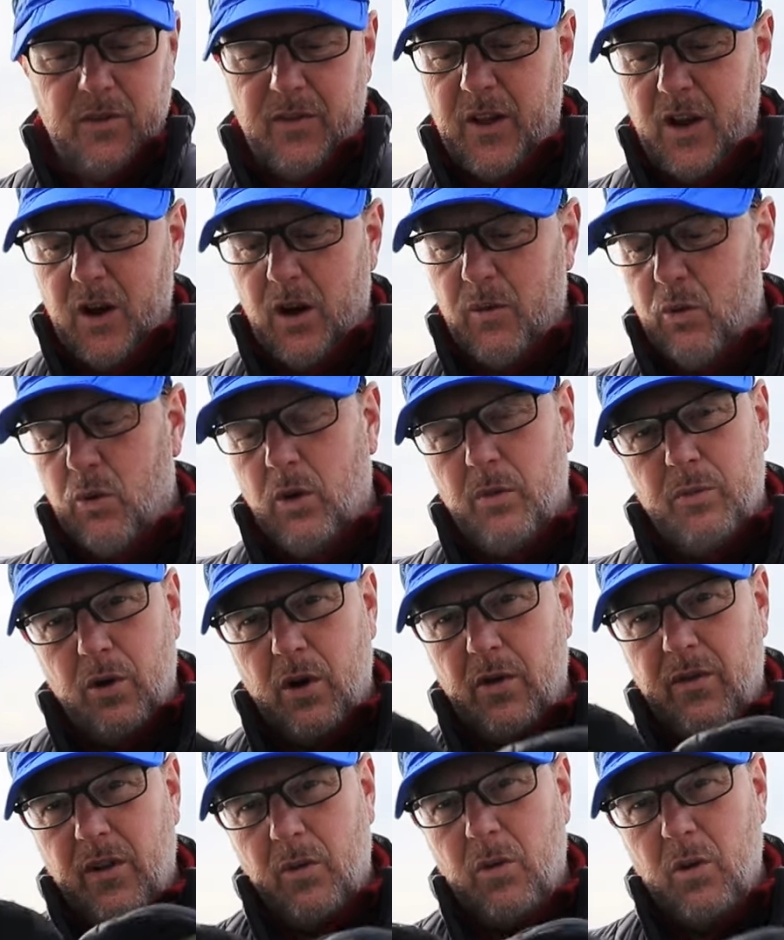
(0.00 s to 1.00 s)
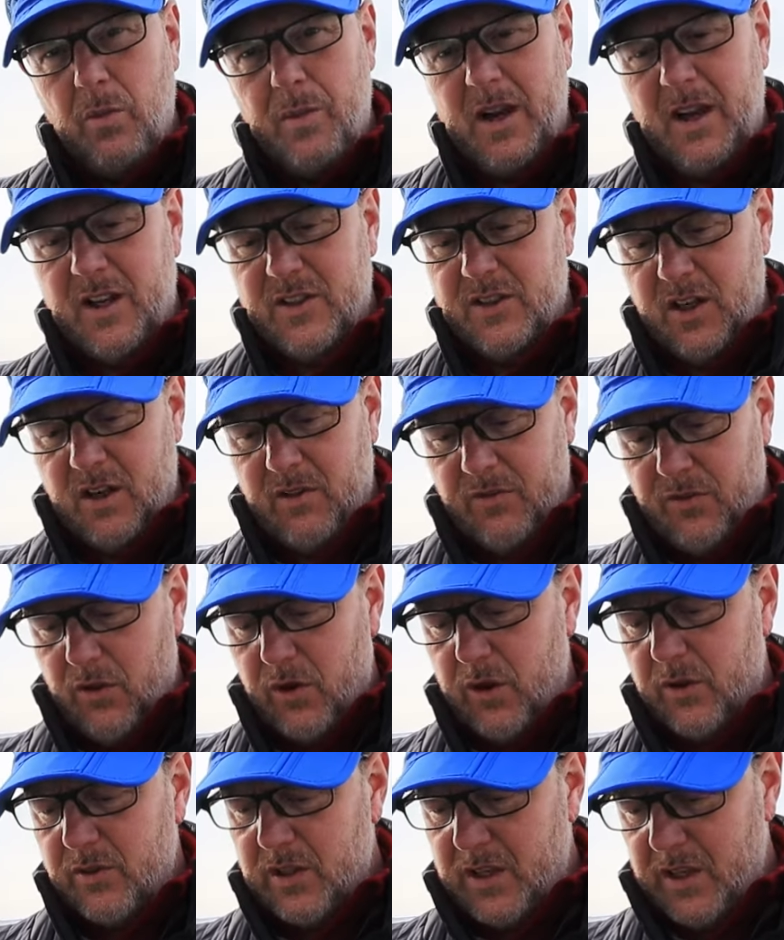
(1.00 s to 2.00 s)
If they are waterproof, I will be listing it
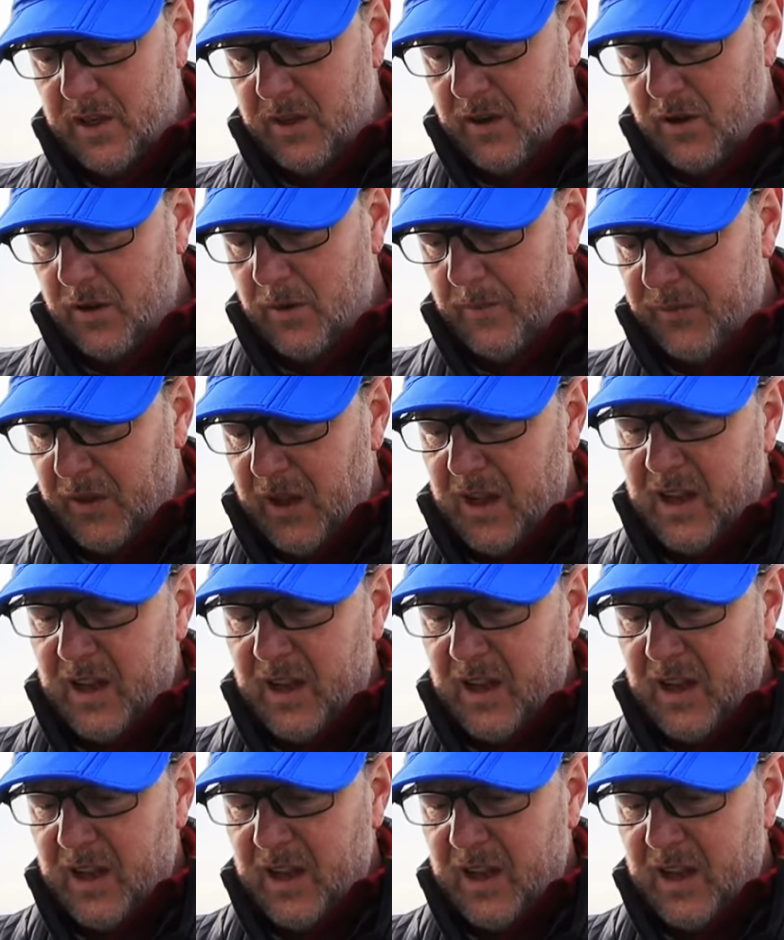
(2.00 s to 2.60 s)
for you to let you know.